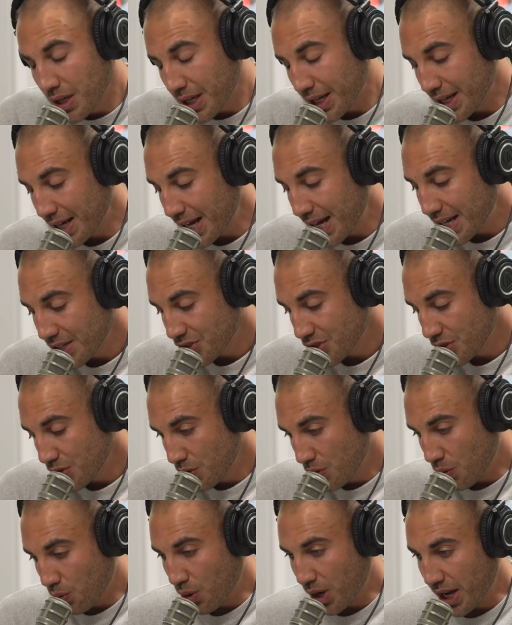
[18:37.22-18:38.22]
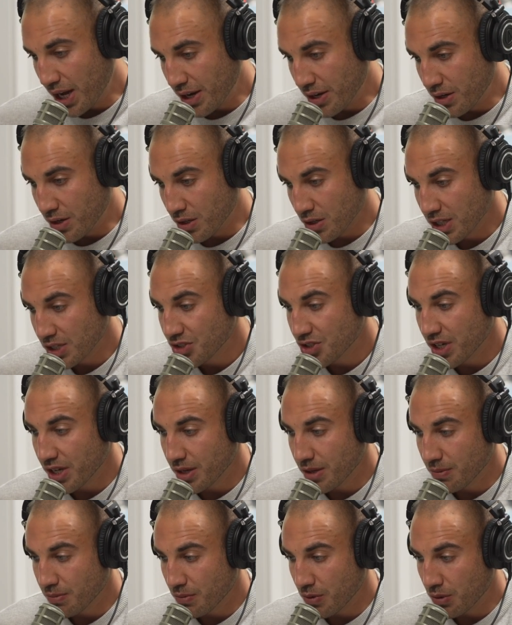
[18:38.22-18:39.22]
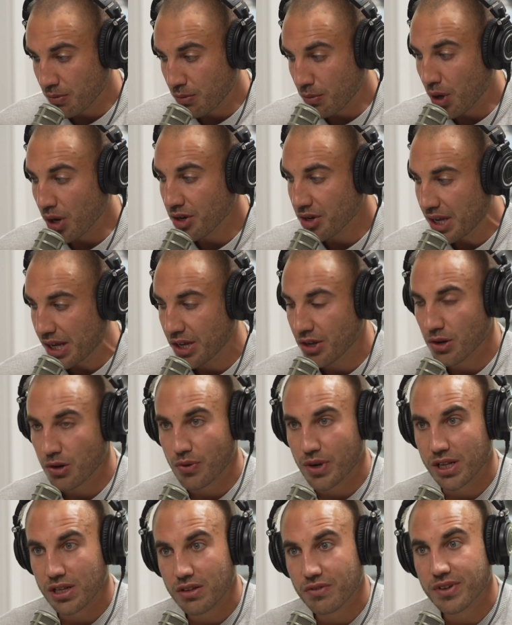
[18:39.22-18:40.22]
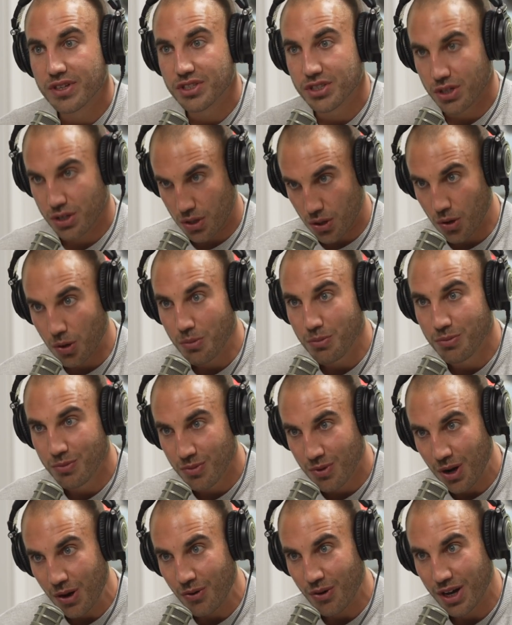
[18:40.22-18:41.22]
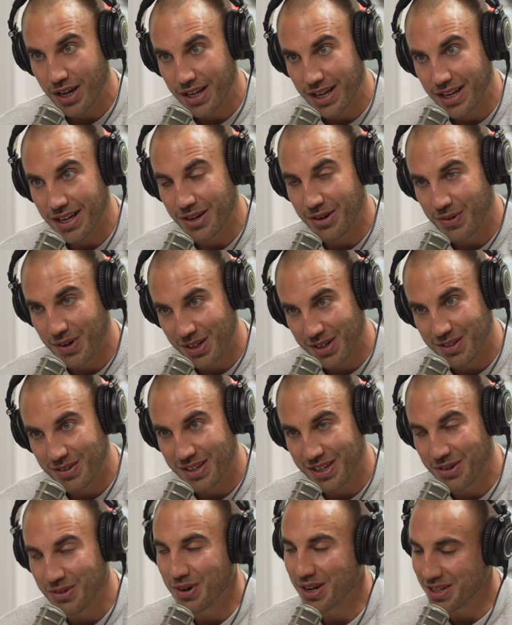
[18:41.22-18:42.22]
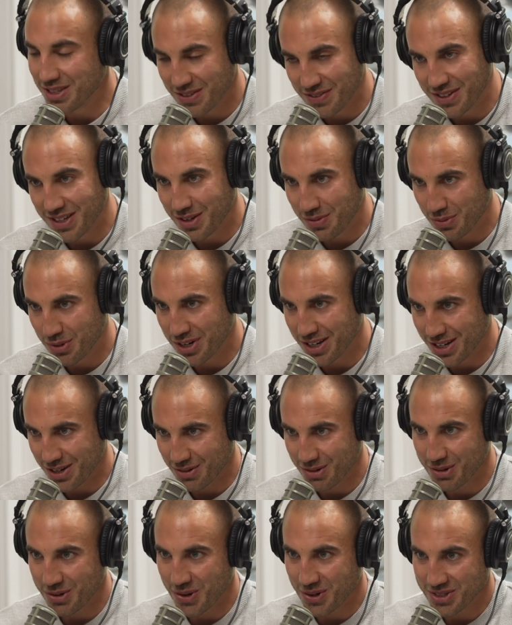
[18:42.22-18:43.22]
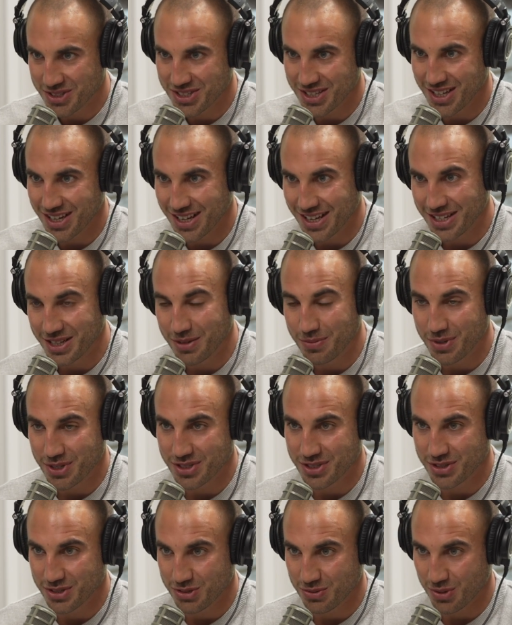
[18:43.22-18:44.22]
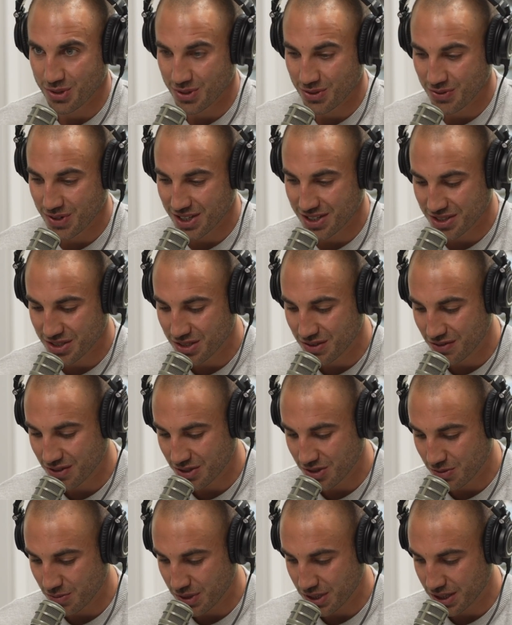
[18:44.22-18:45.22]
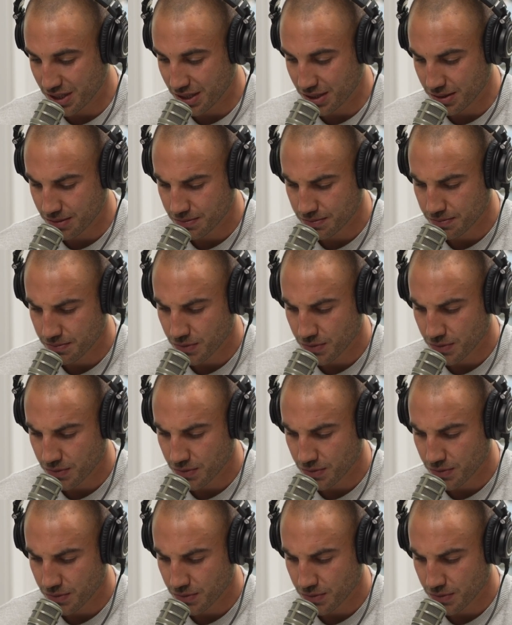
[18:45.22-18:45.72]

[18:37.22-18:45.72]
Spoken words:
can I ask you, when, let's say Monday, you're relevant at home, right? And irrelevant, I'll put in air quotes, in the business world, relatively speaking.